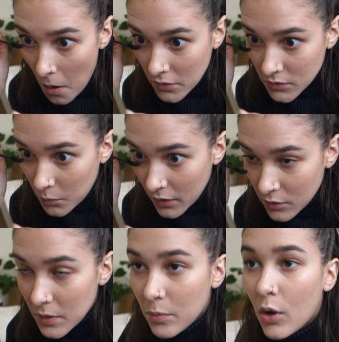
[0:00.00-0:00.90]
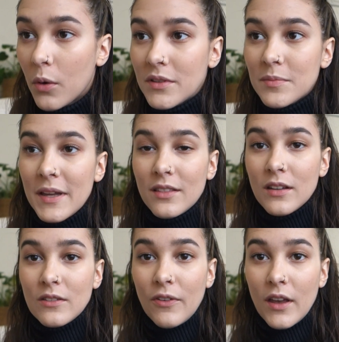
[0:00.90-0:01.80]
Also, why do people always make
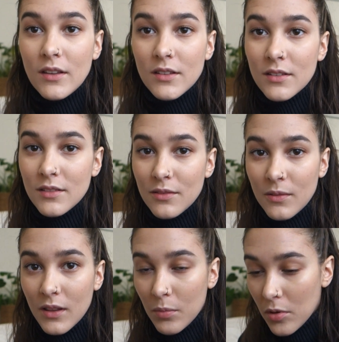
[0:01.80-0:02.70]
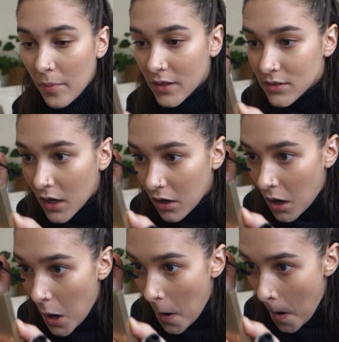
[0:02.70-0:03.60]
this face when they put mascara
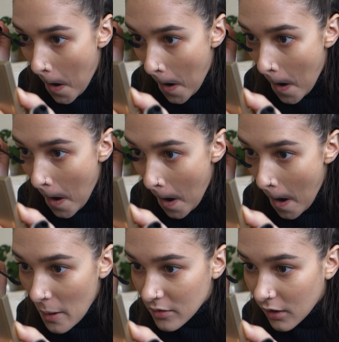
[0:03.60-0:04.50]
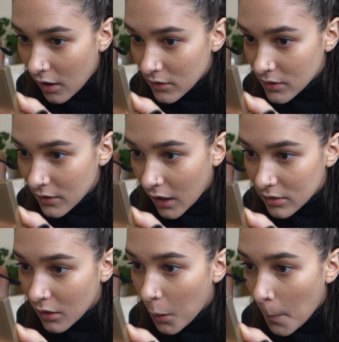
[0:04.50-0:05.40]
on? It's like hard to
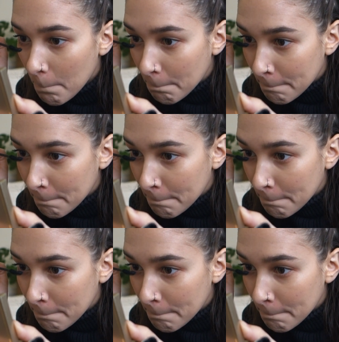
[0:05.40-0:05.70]
not though.